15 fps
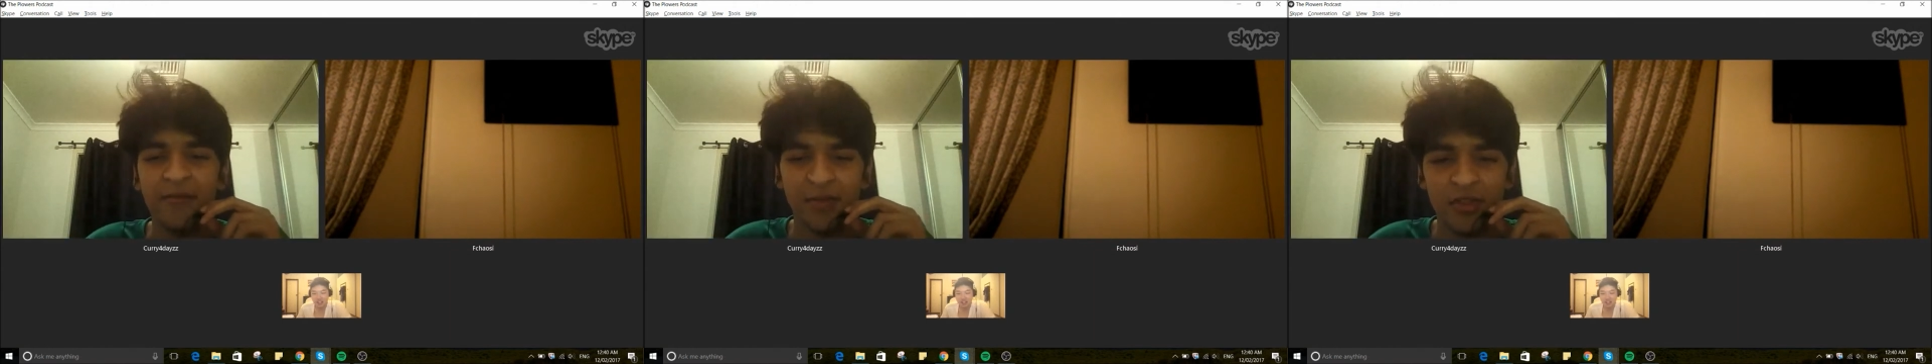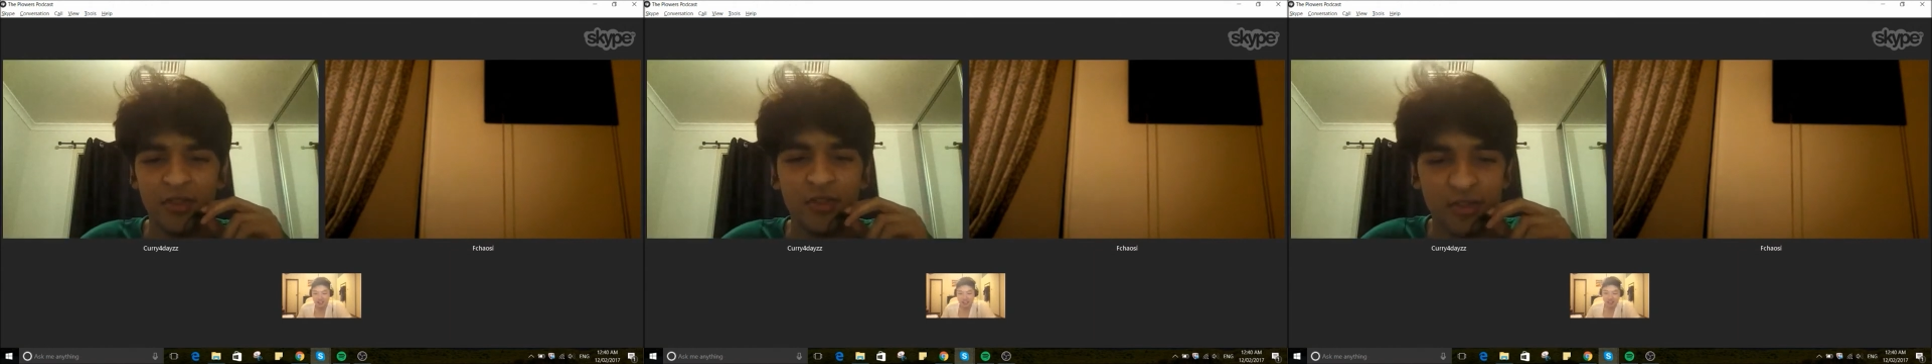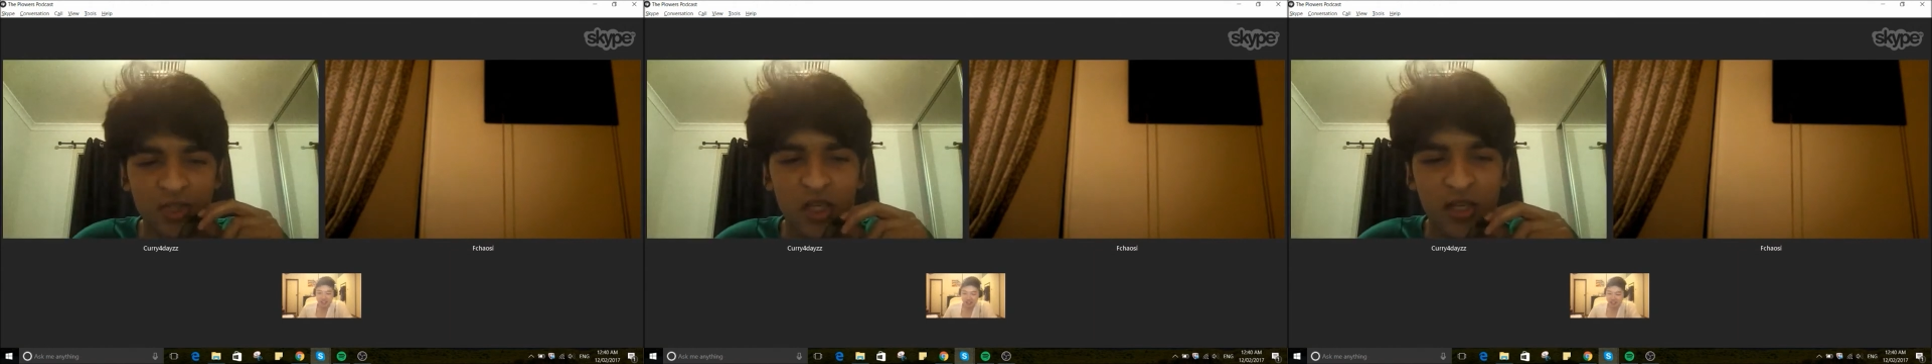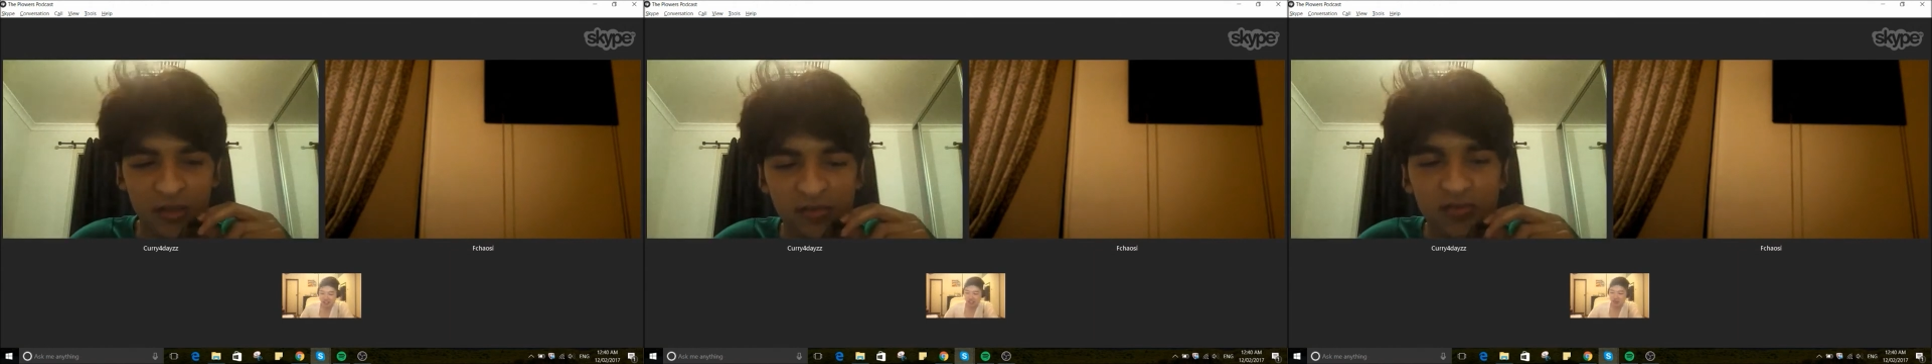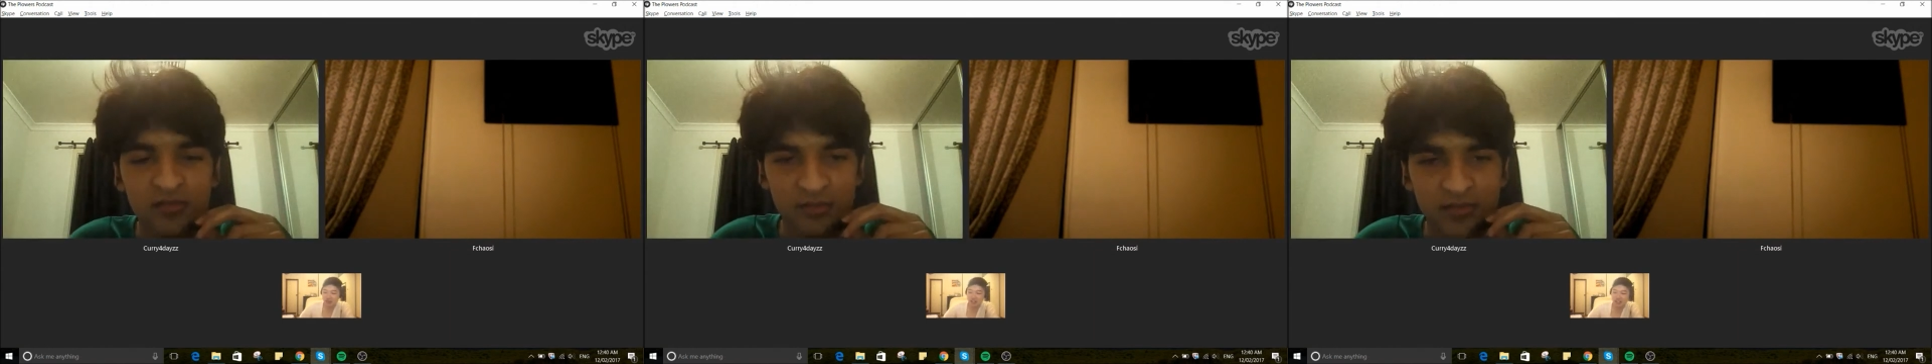This is why I
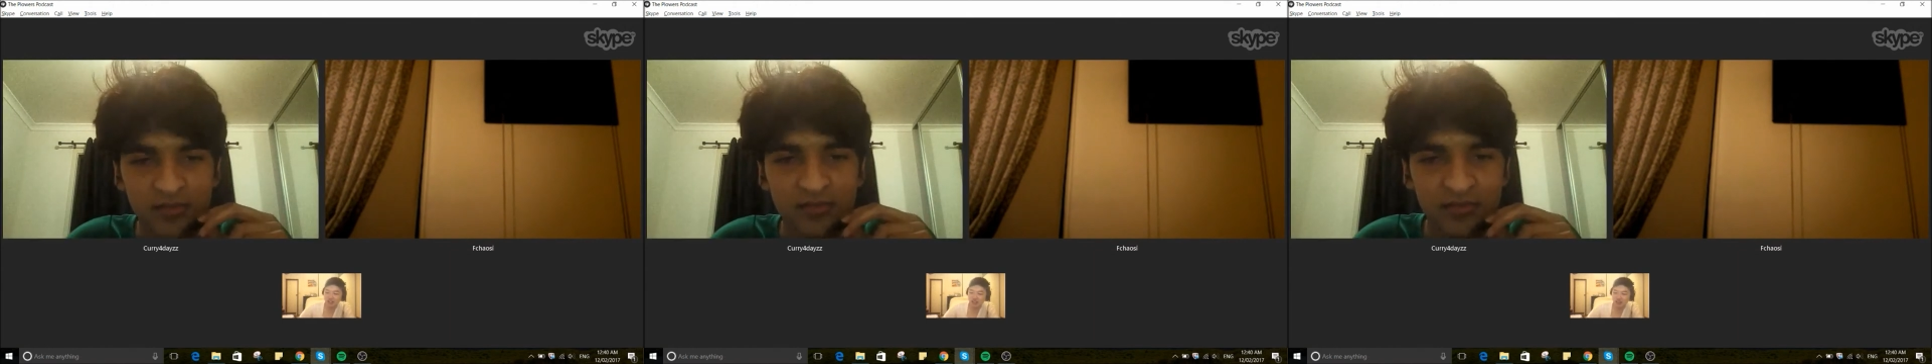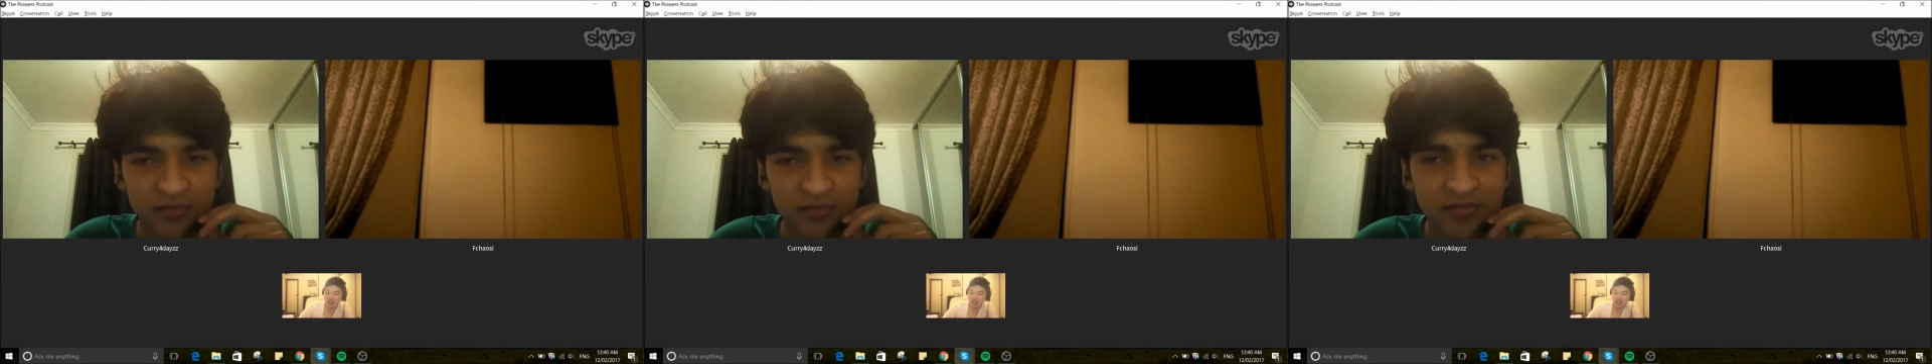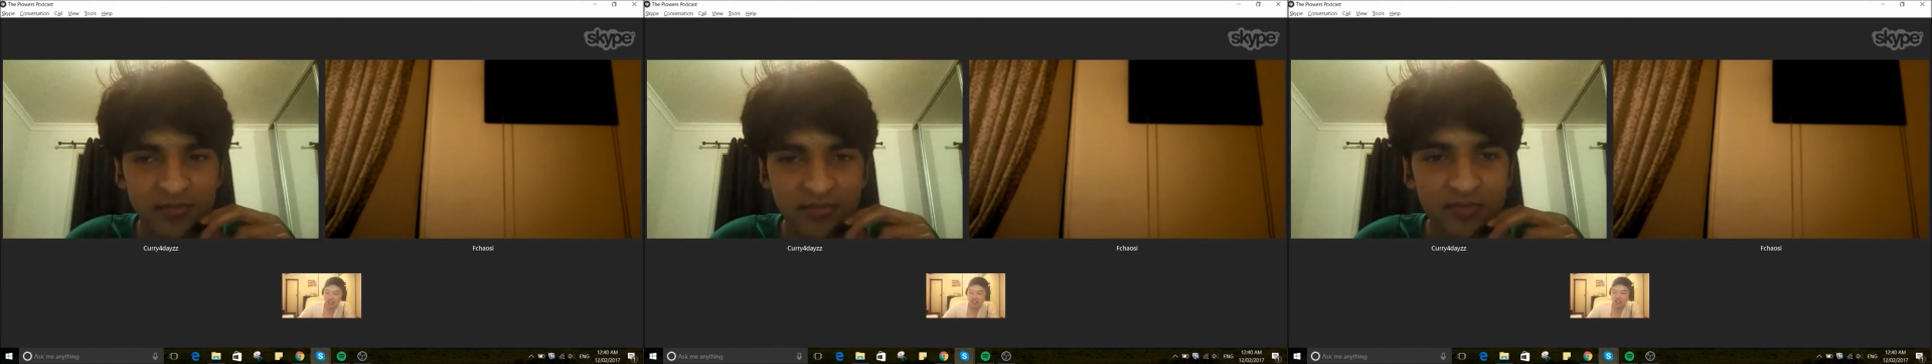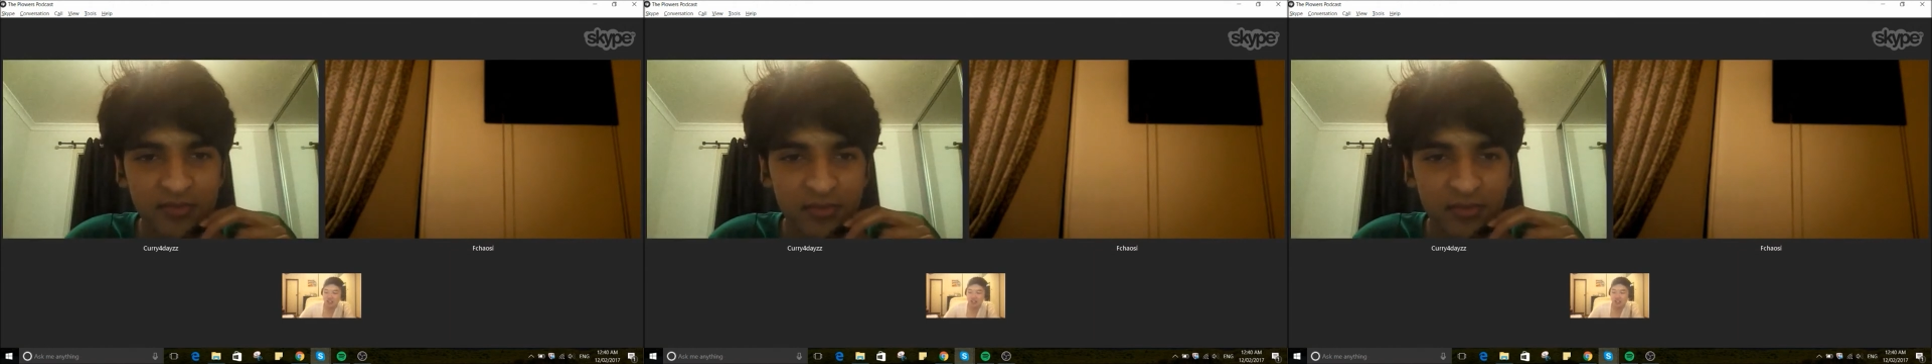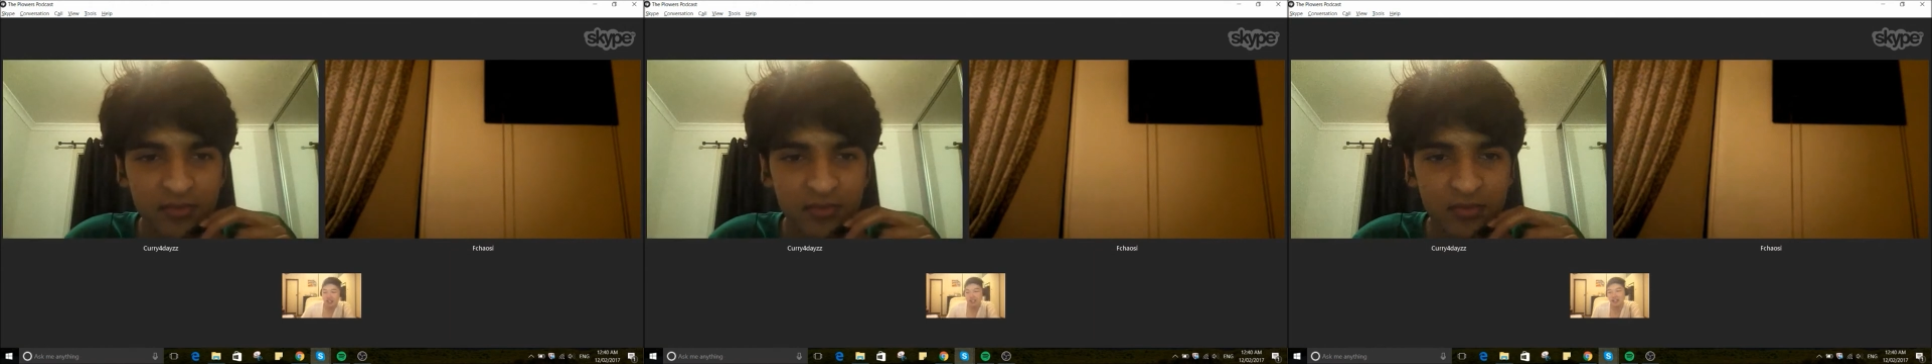do not consider League of
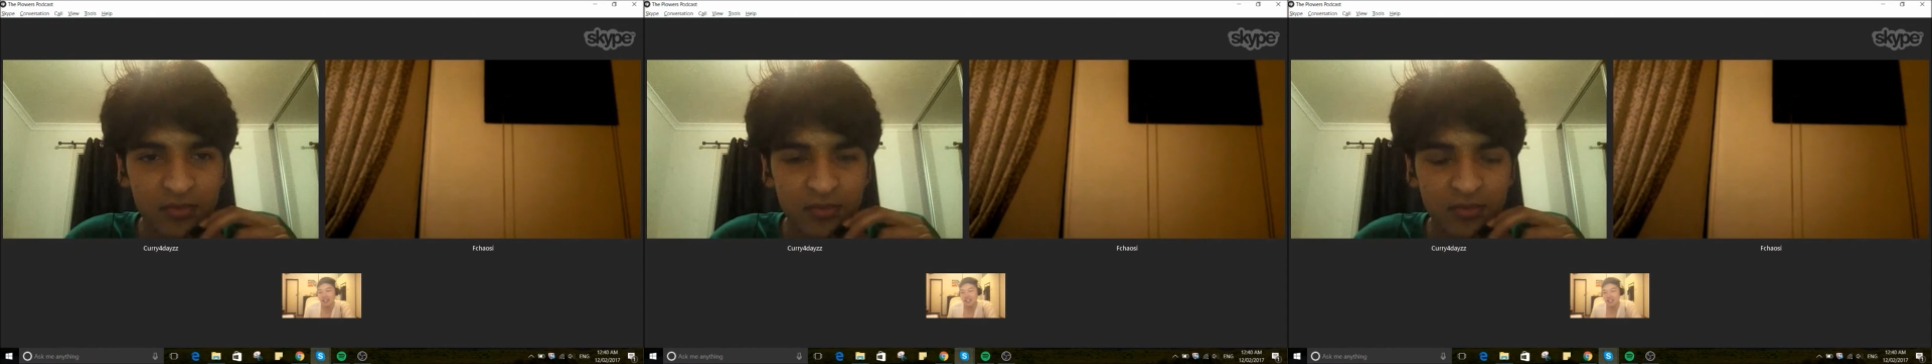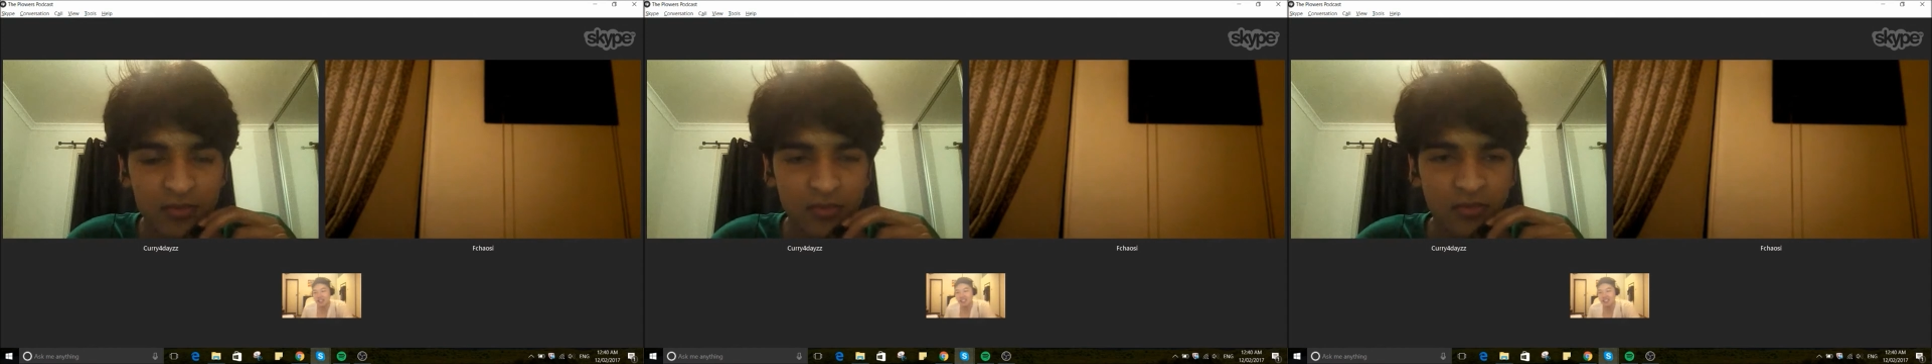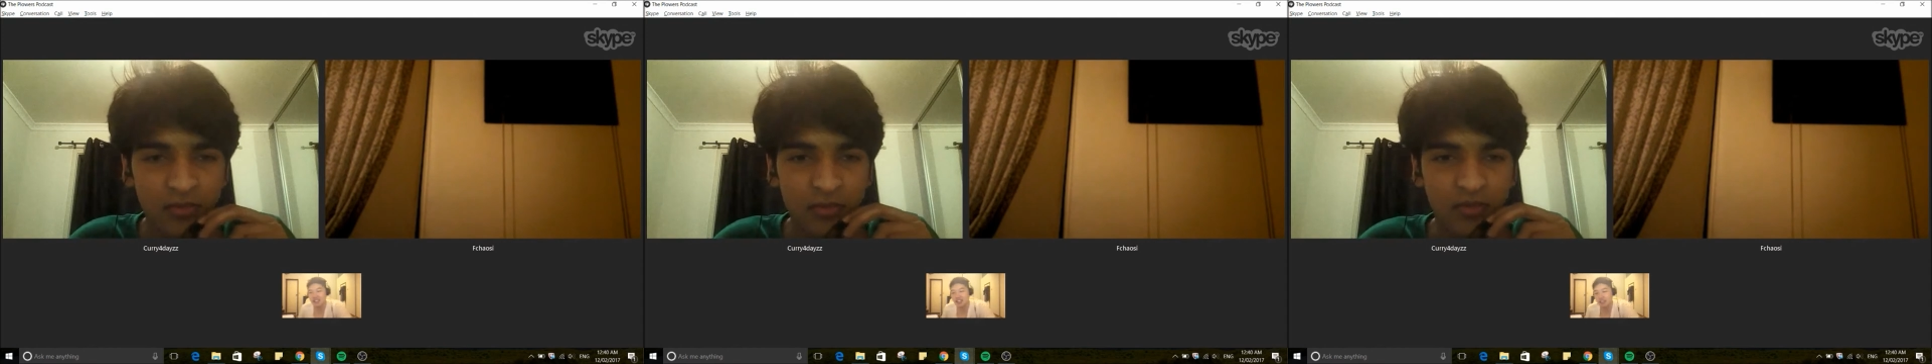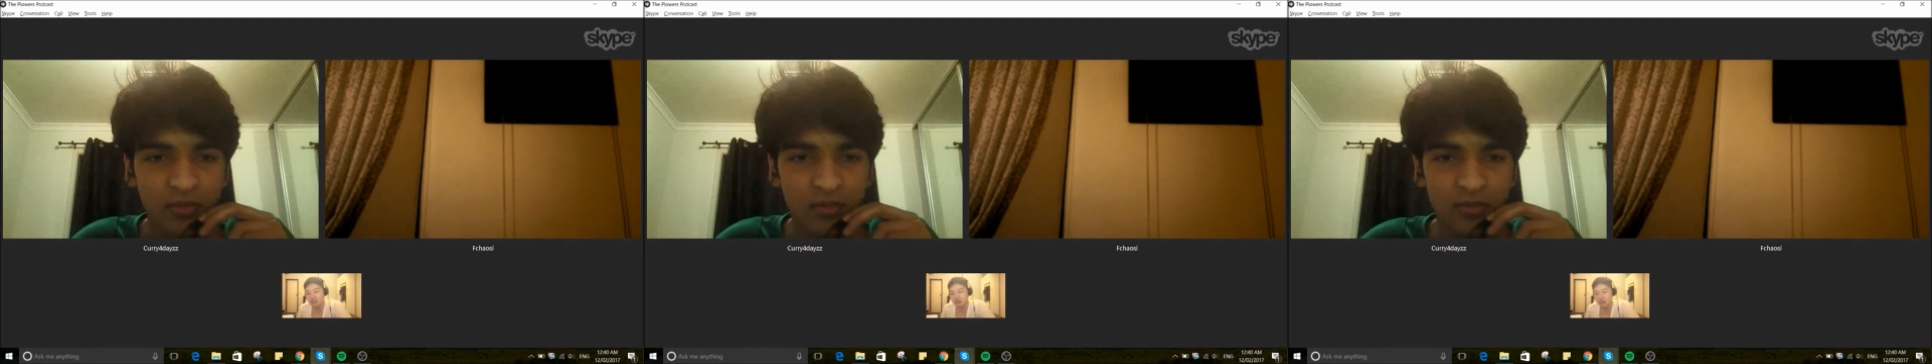Legends as an art form,